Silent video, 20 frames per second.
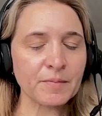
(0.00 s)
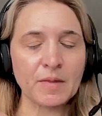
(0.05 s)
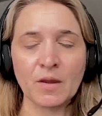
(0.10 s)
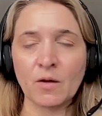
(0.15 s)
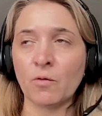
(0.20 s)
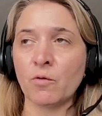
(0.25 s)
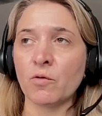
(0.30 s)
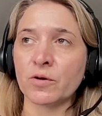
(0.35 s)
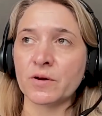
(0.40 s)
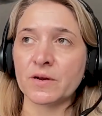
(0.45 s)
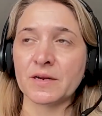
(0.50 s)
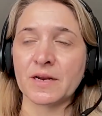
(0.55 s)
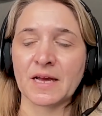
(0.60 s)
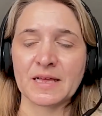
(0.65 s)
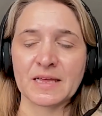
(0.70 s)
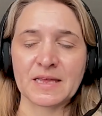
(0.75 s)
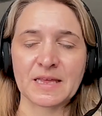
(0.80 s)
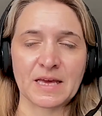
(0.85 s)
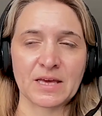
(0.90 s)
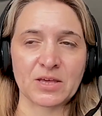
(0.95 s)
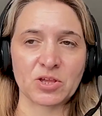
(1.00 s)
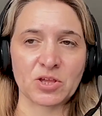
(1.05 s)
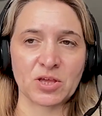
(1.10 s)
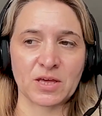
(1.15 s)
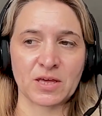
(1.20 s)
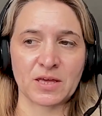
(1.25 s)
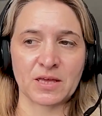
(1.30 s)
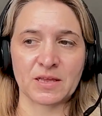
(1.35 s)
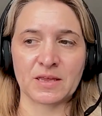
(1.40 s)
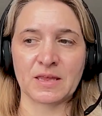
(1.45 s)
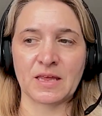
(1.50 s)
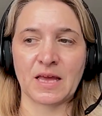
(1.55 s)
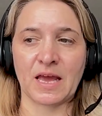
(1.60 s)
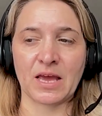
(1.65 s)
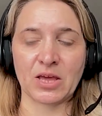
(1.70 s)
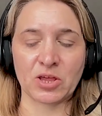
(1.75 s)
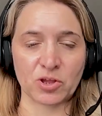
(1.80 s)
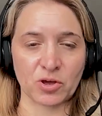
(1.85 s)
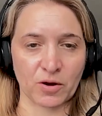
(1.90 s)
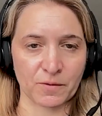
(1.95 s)
organizations,
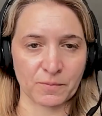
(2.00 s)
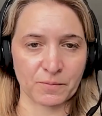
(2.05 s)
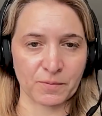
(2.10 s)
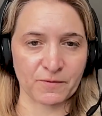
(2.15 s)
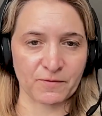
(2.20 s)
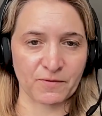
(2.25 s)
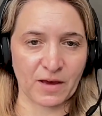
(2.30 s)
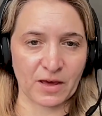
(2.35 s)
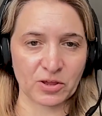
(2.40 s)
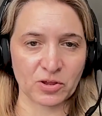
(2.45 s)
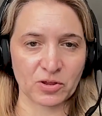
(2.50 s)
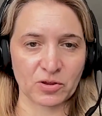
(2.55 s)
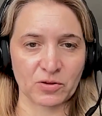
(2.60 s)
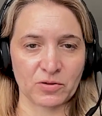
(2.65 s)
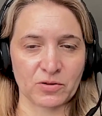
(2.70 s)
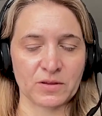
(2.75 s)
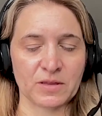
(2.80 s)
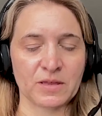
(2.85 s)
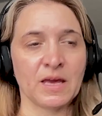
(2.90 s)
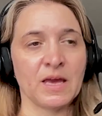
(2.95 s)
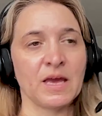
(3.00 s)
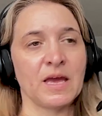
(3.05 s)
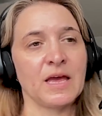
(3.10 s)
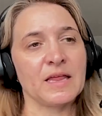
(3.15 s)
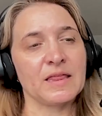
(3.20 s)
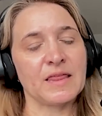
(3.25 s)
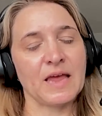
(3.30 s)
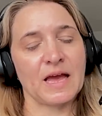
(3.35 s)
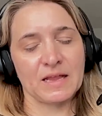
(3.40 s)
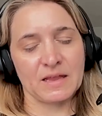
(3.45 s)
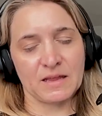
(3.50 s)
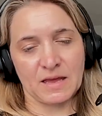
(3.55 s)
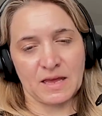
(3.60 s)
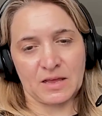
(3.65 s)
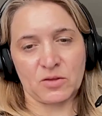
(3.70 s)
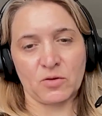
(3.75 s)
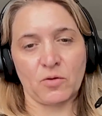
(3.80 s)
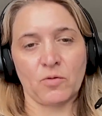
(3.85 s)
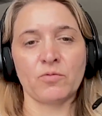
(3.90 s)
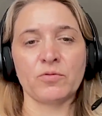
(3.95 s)
HR professionals, that
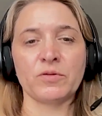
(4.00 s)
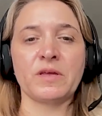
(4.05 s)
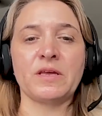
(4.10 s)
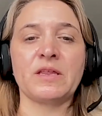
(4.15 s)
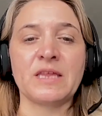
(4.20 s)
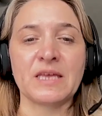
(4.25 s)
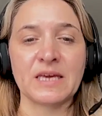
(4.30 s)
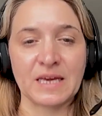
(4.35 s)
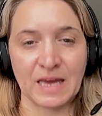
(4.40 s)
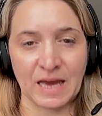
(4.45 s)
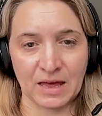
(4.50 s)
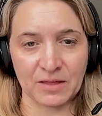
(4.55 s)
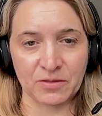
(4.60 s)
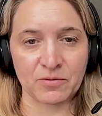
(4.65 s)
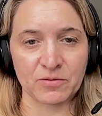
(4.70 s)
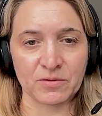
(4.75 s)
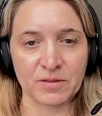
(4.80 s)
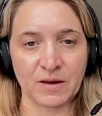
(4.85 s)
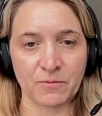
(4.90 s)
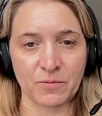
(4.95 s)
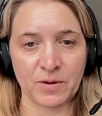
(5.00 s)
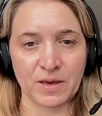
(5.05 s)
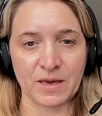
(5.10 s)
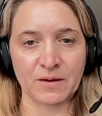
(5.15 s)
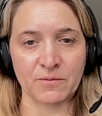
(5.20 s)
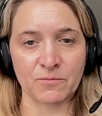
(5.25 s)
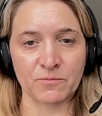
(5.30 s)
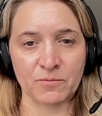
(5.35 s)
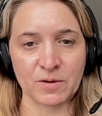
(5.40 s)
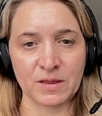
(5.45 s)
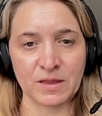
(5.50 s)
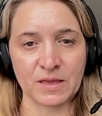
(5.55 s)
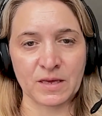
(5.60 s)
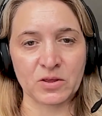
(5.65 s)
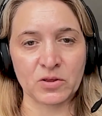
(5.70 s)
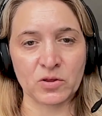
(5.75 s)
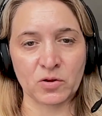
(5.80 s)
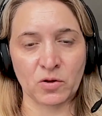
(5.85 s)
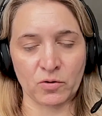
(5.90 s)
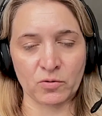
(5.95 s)
it's only together that we can really
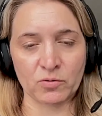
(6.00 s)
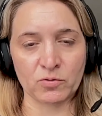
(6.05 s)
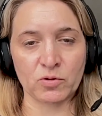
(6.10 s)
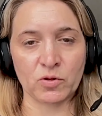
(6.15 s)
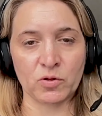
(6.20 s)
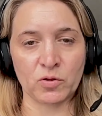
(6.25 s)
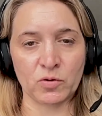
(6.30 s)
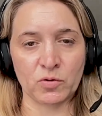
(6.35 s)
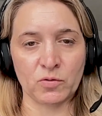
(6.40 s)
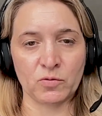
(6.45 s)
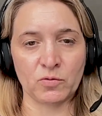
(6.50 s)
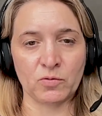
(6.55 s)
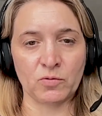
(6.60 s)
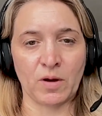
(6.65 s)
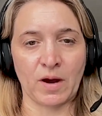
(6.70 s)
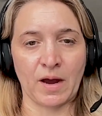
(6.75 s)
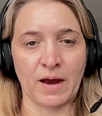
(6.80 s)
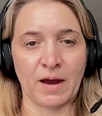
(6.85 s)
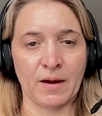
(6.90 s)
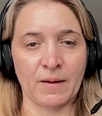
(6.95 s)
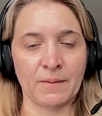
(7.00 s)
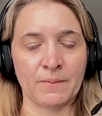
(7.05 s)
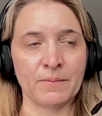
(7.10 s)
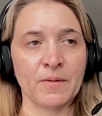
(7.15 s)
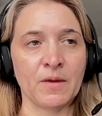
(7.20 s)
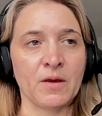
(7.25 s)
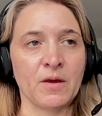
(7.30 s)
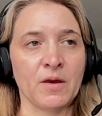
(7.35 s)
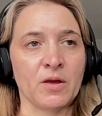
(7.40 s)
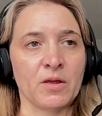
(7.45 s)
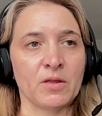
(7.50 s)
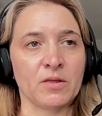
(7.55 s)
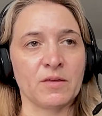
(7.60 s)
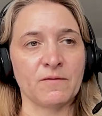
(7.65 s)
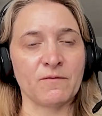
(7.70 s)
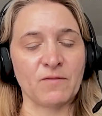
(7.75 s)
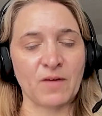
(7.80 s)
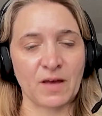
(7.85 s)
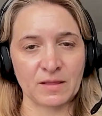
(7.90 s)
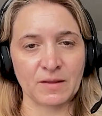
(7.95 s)
start to
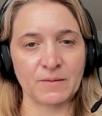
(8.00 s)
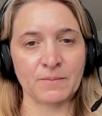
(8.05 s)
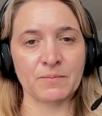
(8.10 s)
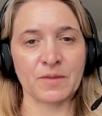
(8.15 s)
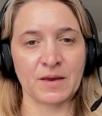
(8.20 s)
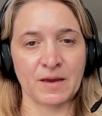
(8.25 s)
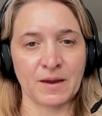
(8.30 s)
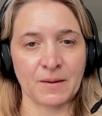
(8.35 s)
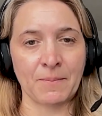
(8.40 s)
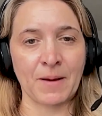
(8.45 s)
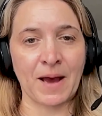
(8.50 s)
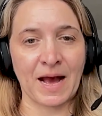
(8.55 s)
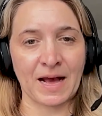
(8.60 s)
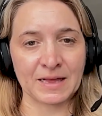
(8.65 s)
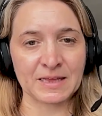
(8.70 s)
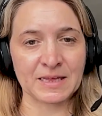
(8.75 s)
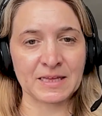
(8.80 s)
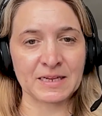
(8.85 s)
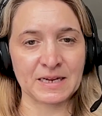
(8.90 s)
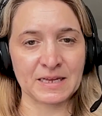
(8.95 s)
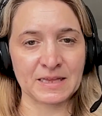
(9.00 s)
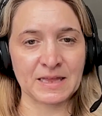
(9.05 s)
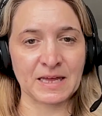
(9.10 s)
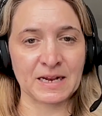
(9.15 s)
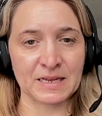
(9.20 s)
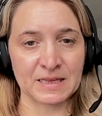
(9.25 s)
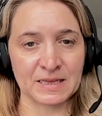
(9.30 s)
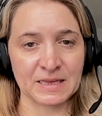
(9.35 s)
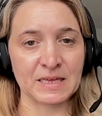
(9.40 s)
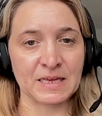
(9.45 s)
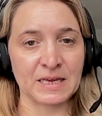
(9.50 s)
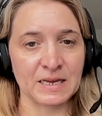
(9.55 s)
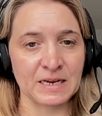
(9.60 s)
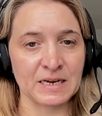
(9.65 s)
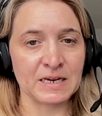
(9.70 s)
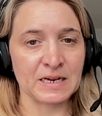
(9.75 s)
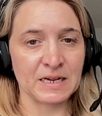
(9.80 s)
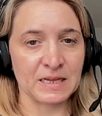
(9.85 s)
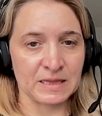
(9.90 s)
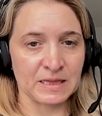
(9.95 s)
develop the capacity that is
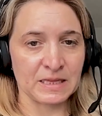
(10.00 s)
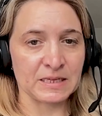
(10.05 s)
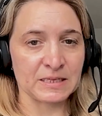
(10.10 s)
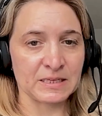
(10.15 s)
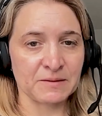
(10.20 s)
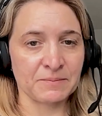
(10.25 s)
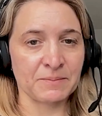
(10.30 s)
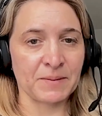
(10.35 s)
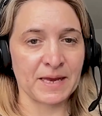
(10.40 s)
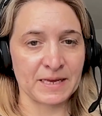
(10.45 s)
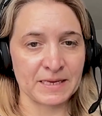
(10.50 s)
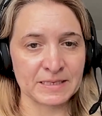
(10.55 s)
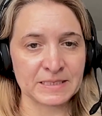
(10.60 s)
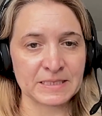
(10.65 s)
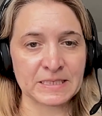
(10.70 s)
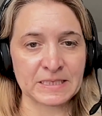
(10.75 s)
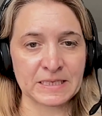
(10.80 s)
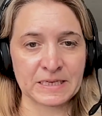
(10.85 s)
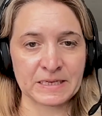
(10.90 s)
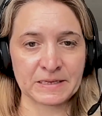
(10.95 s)
needed in this space.